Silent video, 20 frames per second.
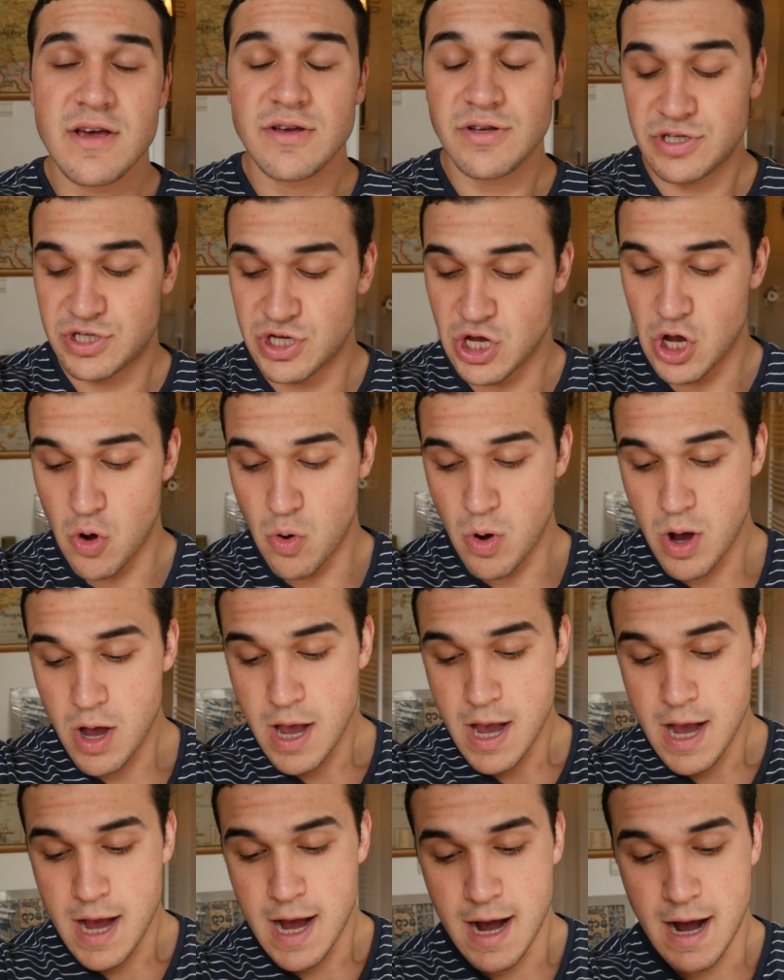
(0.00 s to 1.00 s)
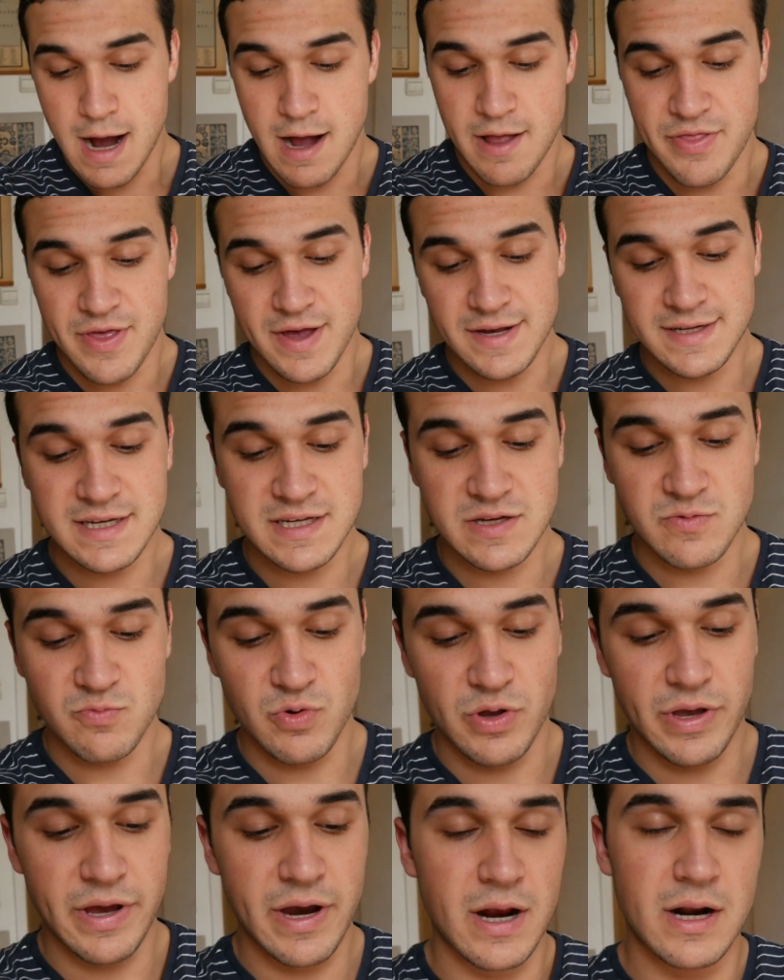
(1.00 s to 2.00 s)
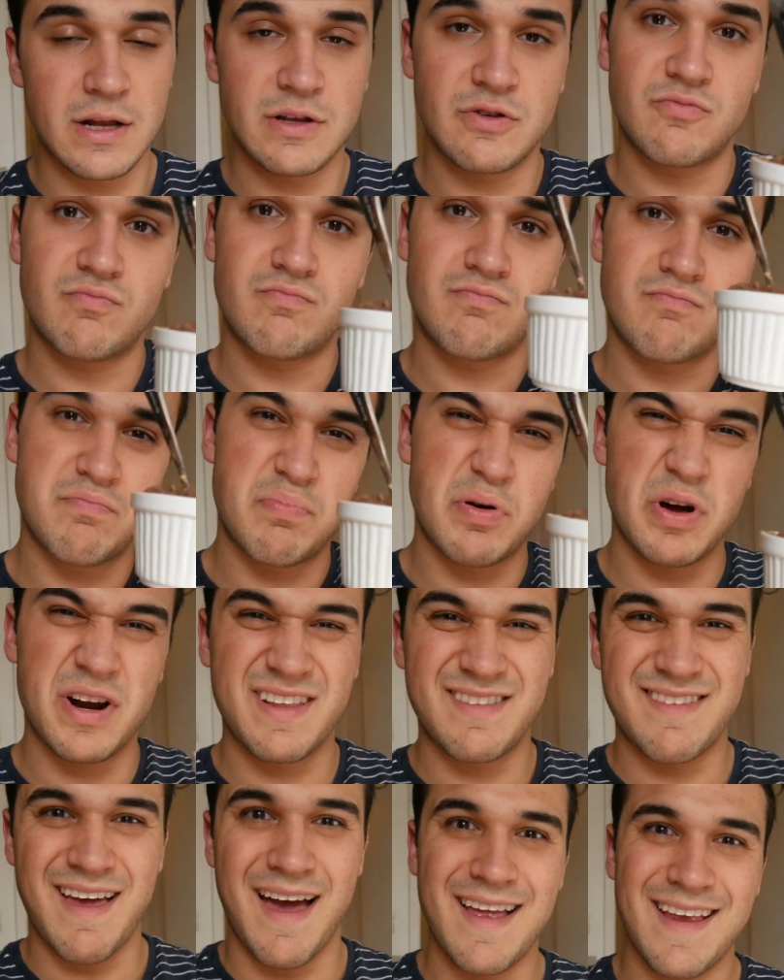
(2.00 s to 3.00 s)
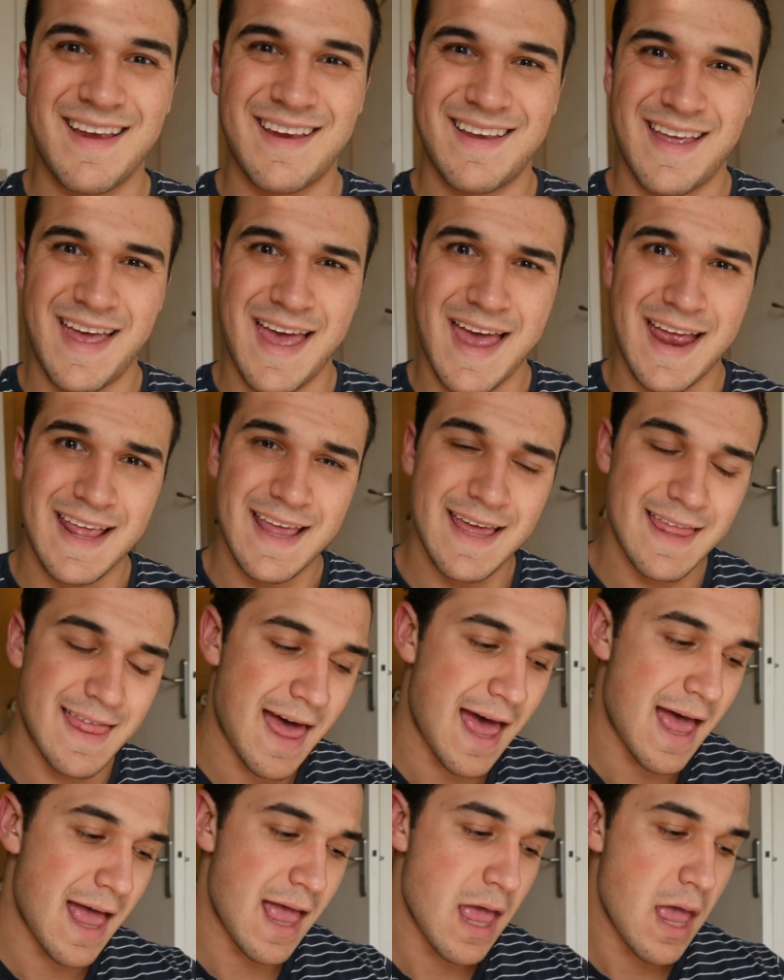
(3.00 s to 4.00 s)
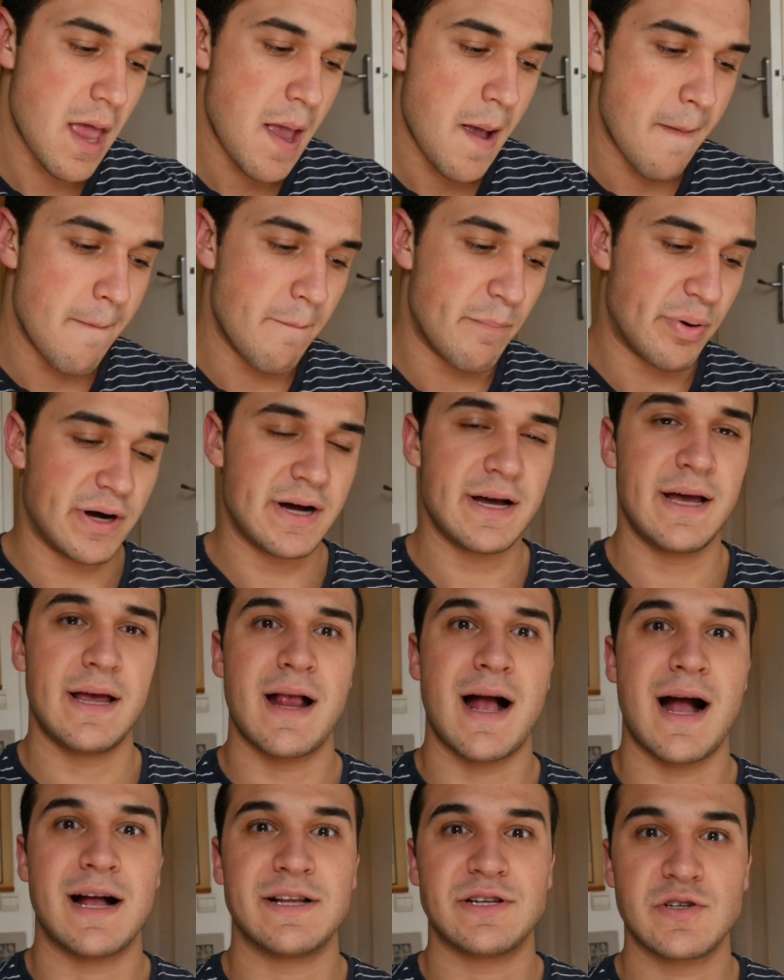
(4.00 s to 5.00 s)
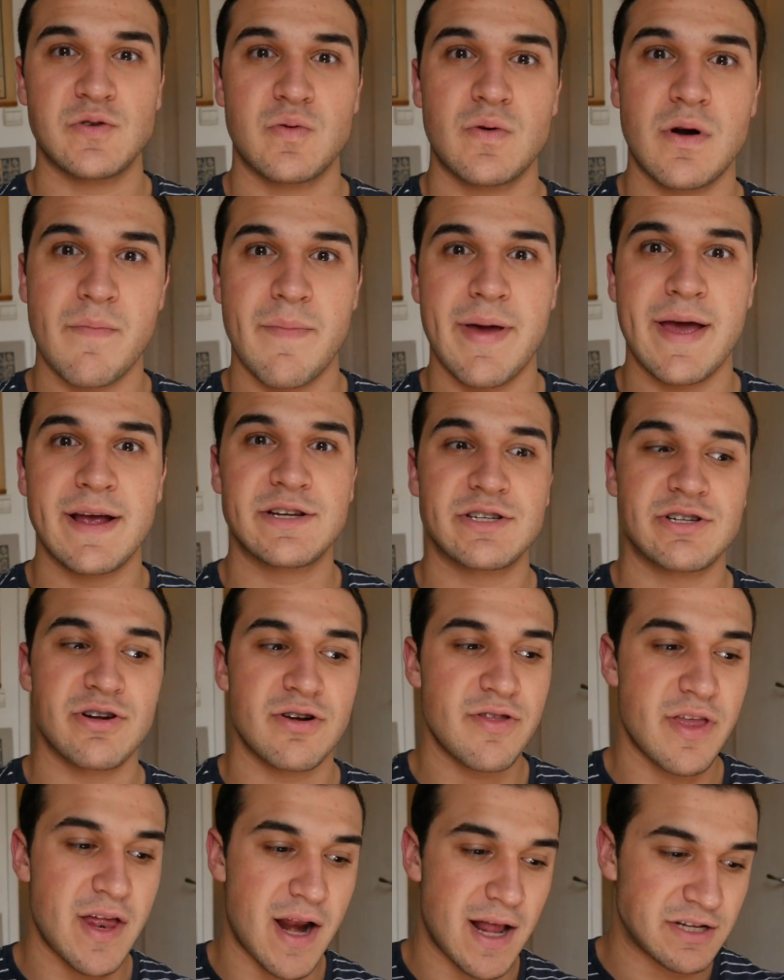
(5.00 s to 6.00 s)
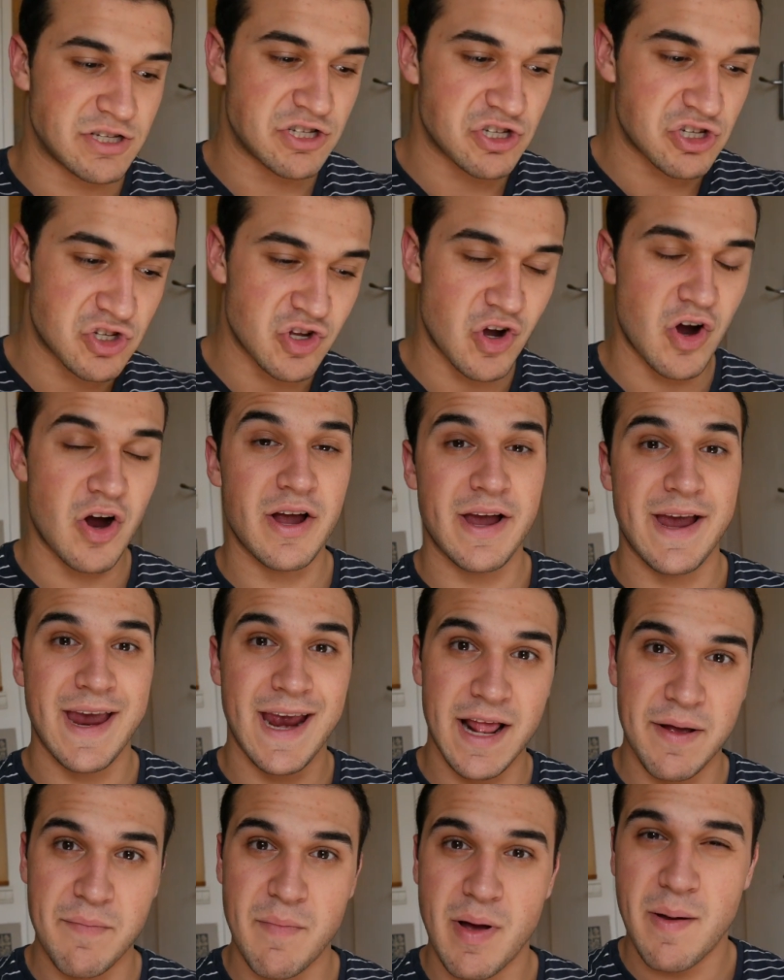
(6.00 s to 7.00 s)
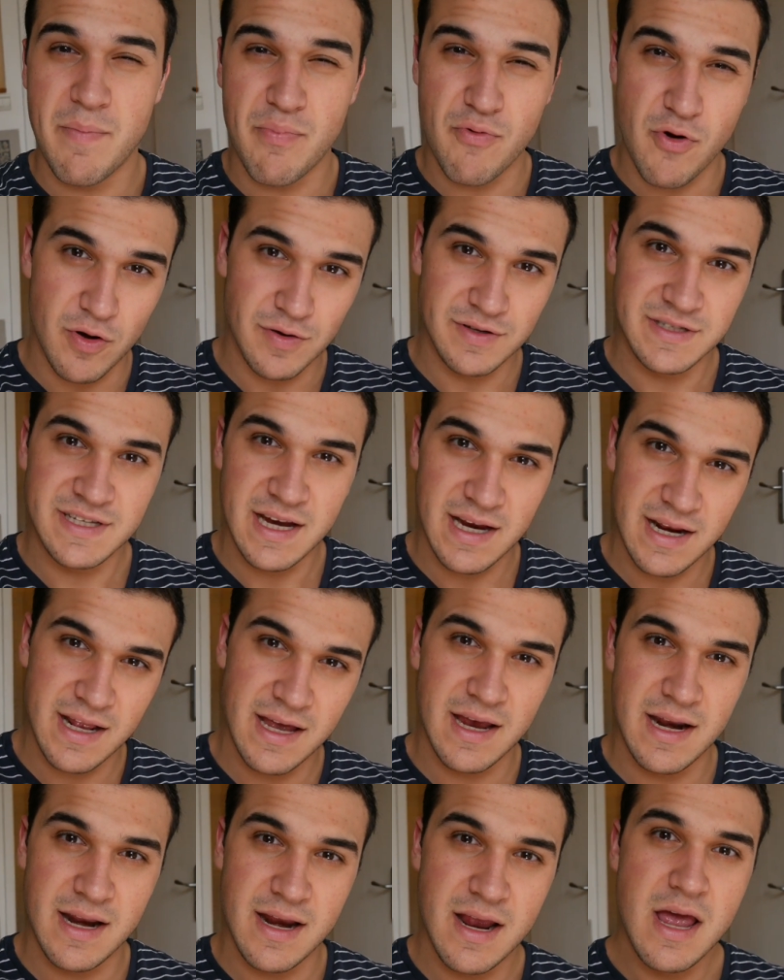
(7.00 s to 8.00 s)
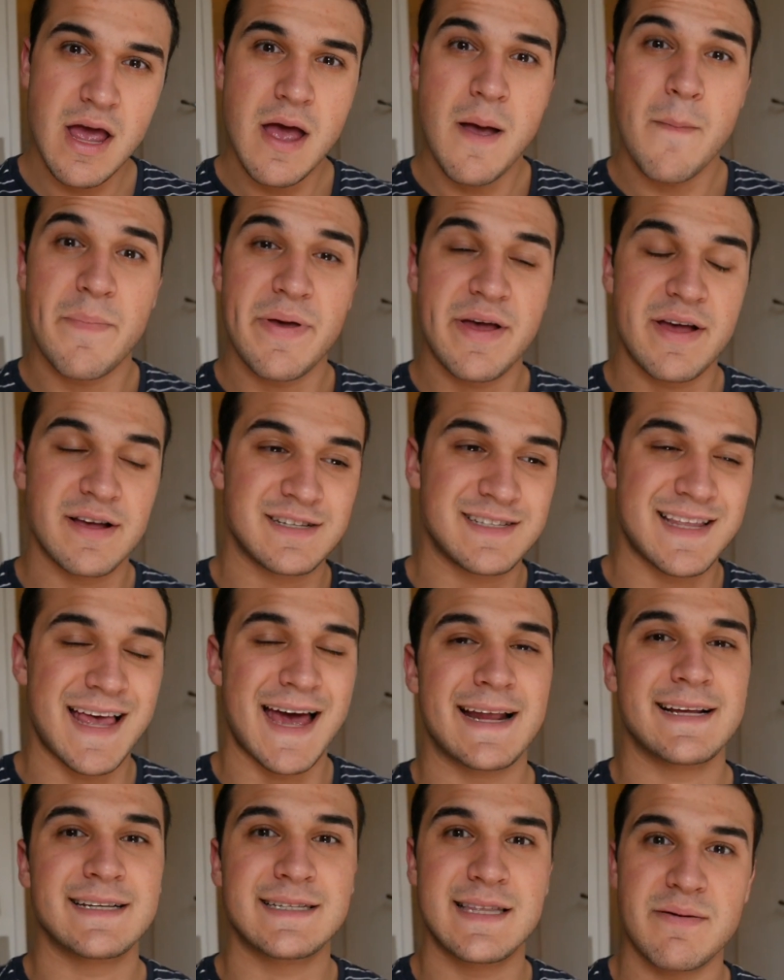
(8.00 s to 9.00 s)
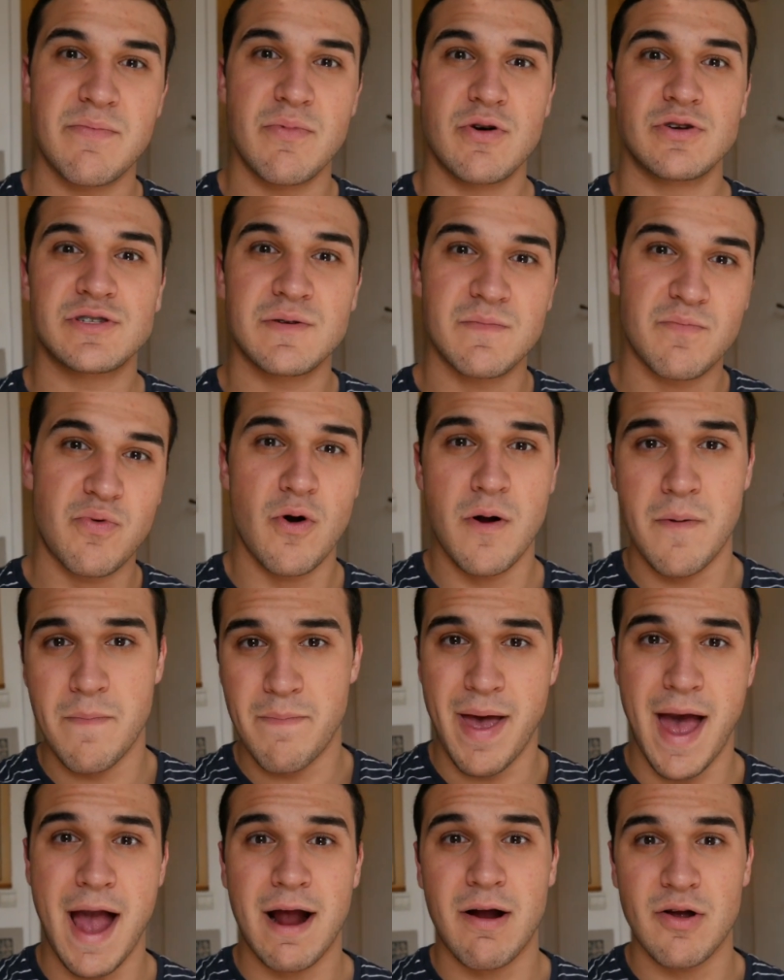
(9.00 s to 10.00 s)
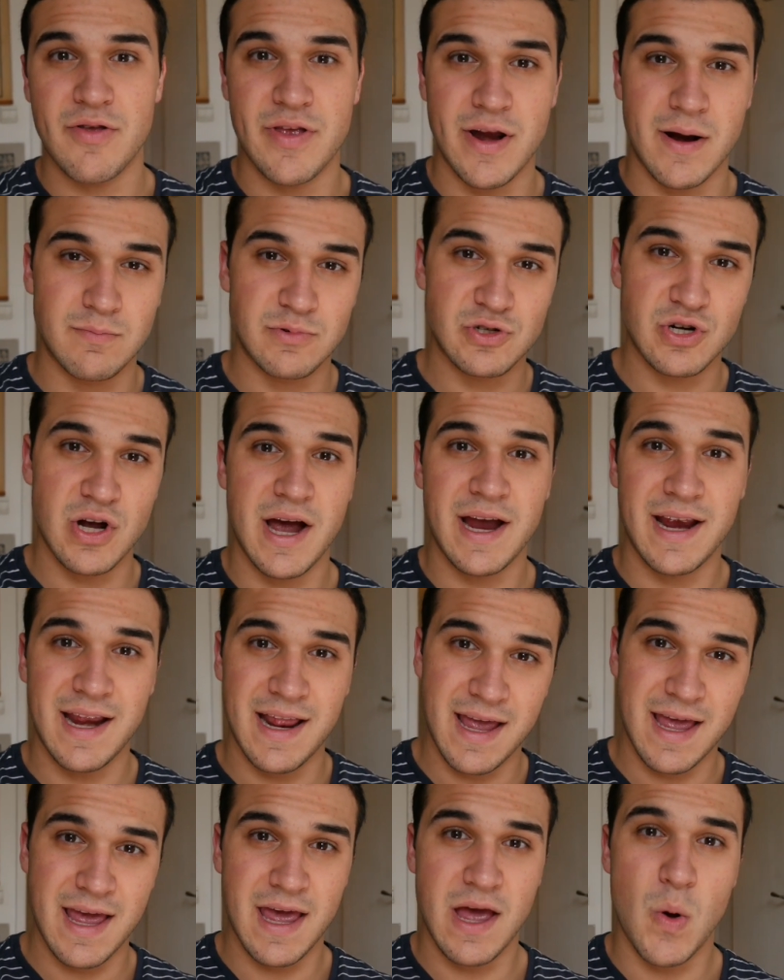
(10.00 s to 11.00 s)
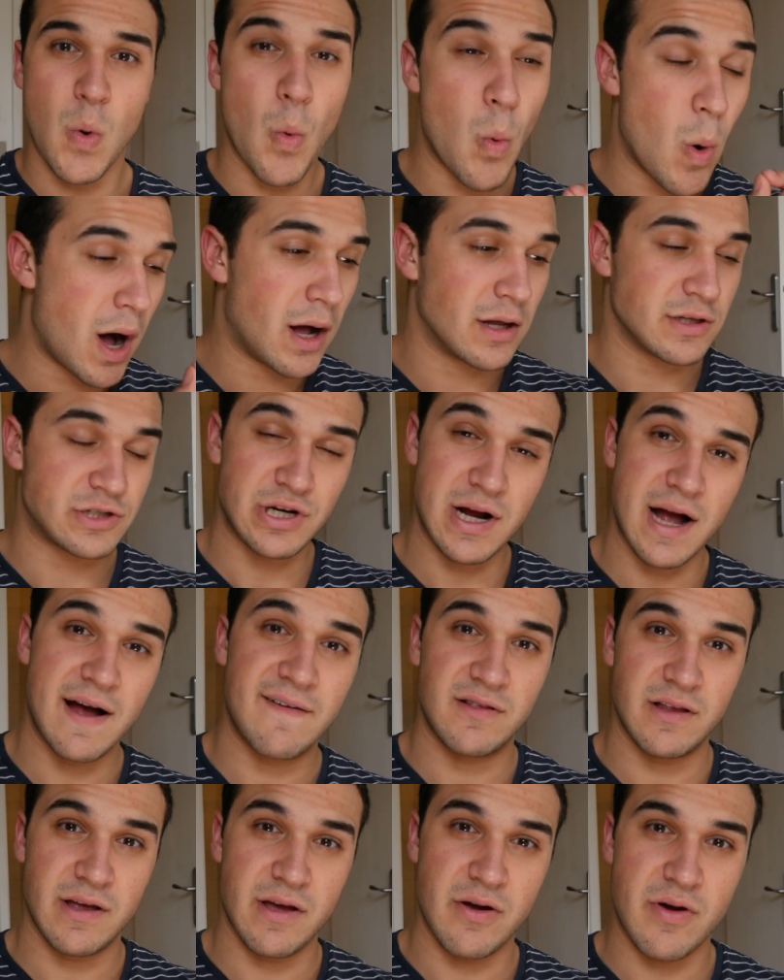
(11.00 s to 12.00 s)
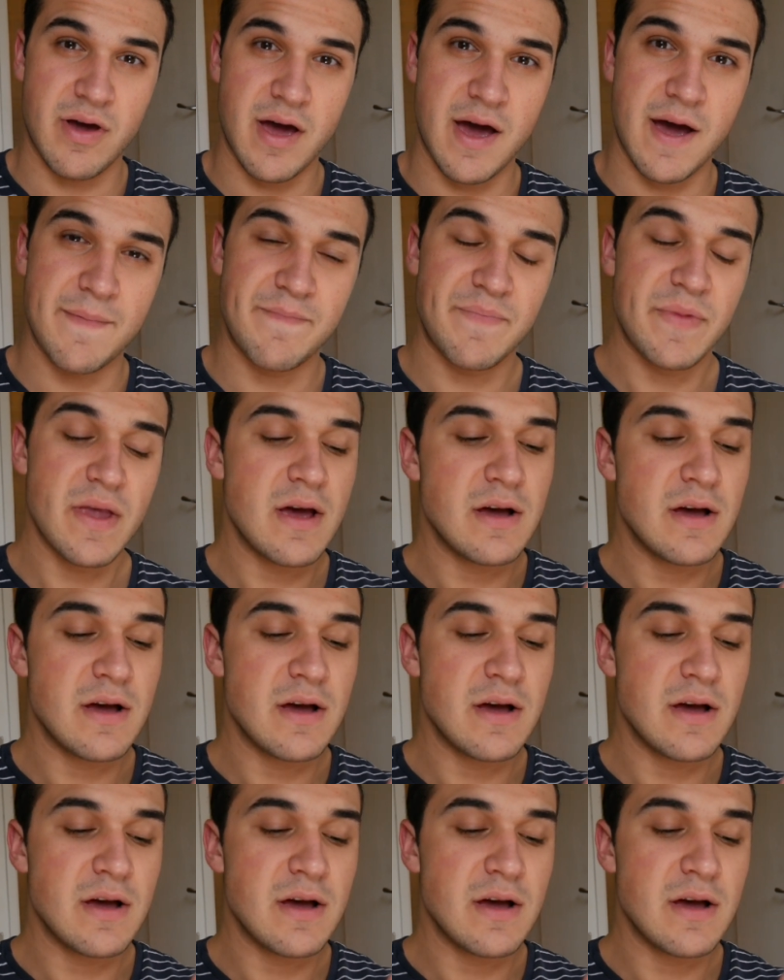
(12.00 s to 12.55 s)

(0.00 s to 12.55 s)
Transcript: So uh, this isn't really gonna put a dent into any of that but I just want to make sure that I start getting my protein in because that is the most important macro that I'm trying to hit while traveling, okay?